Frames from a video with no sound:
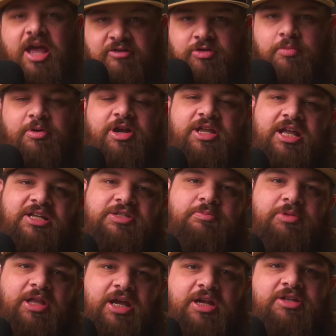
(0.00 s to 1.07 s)
Everybody has a
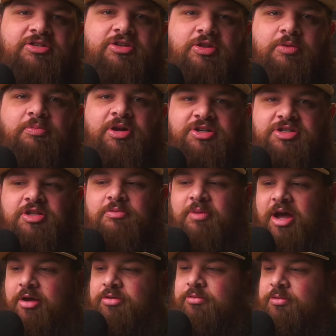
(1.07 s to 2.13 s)
plan until they're punched in the
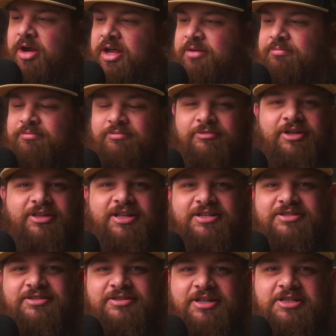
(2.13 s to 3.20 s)
mouth, right? Like,
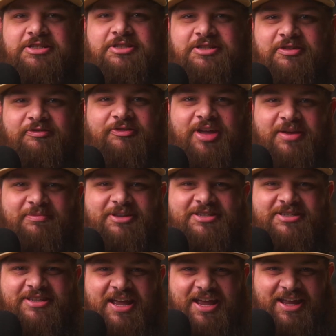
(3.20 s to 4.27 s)
that's the
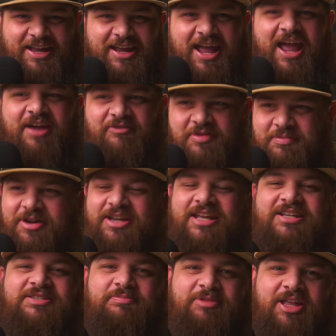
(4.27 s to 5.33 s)
famous saying. Everybody
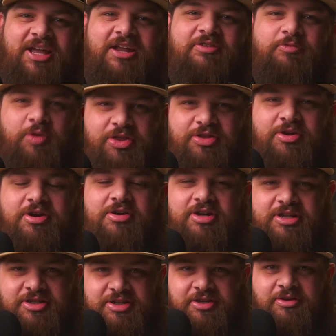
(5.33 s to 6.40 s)
has a plan of what they're
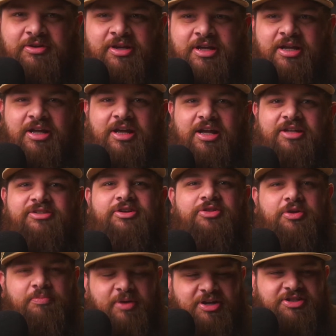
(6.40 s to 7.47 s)
going to do until
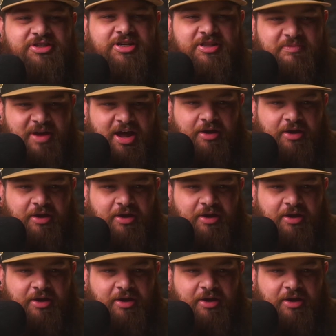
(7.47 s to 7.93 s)
they're punched in the